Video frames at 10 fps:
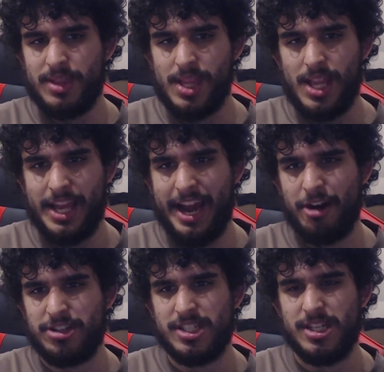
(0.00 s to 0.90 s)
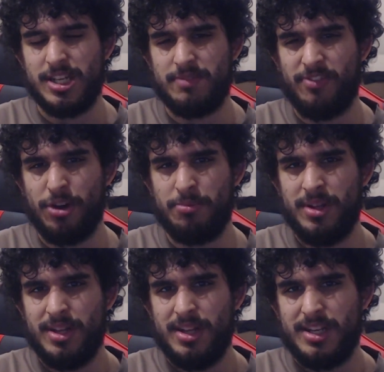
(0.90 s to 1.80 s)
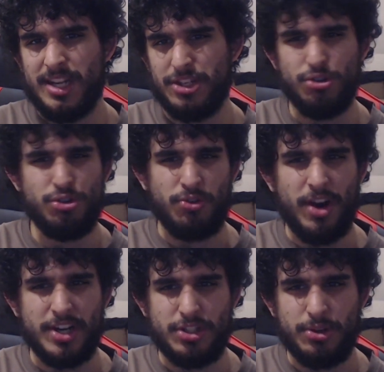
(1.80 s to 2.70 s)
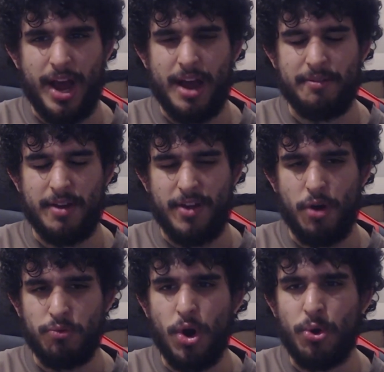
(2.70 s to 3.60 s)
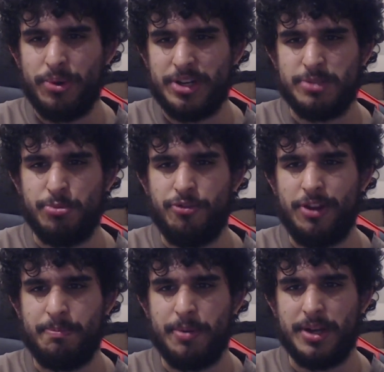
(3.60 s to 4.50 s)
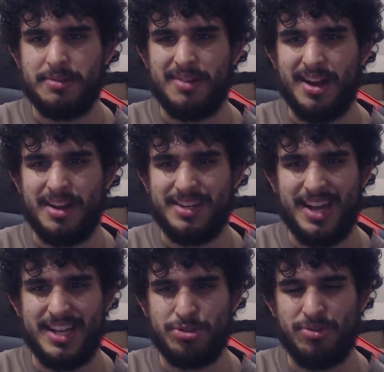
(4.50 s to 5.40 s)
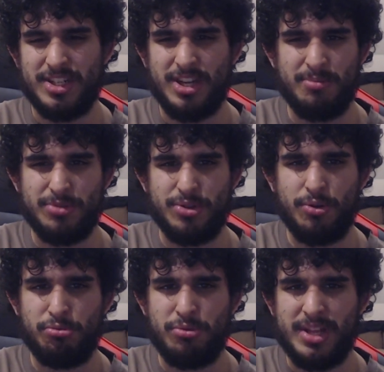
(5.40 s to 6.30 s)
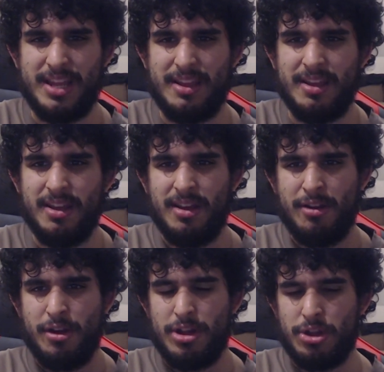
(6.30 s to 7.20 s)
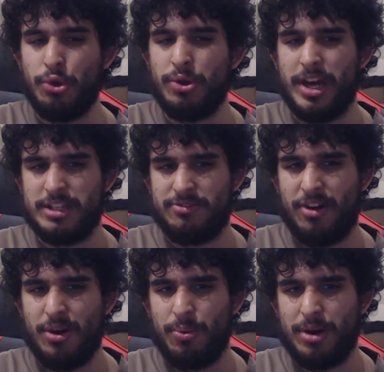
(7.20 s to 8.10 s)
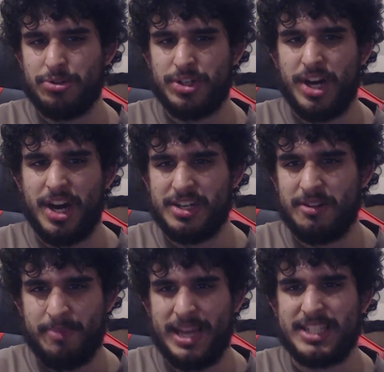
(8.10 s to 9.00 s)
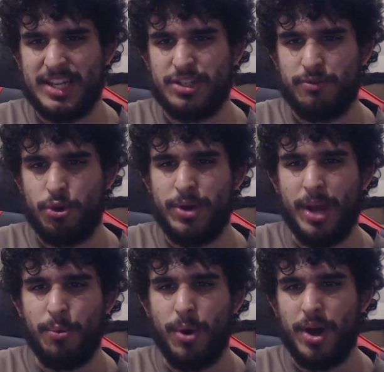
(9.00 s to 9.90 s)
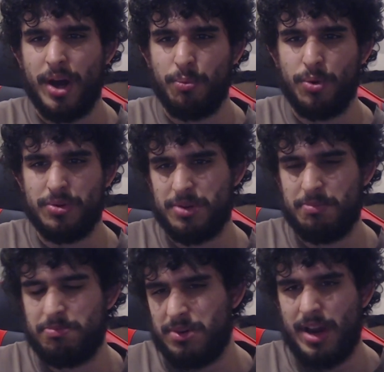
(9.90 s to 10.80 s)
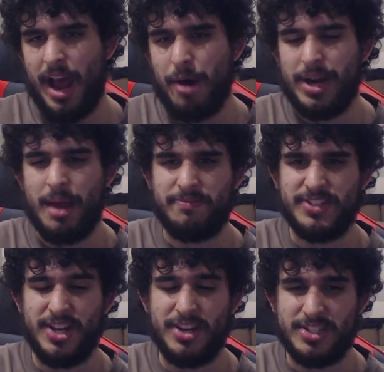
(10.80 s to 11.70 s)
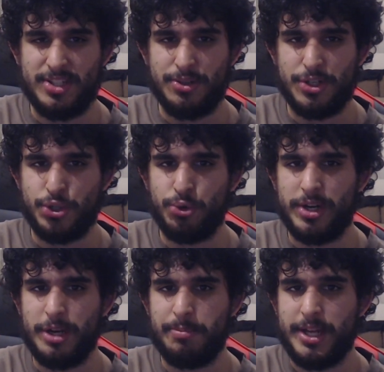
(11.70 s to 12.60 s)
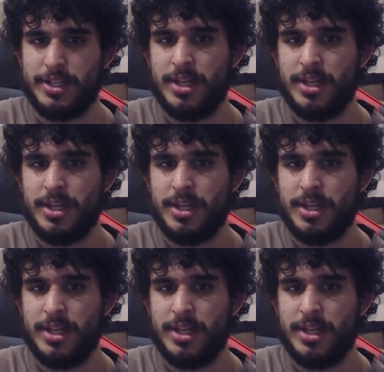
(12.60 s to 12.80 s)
characters in this film, they do try to have a role in this movie, but their screen time was not really utilized very well to kind of make sense of who they were and how it emphasizes on the story a bit.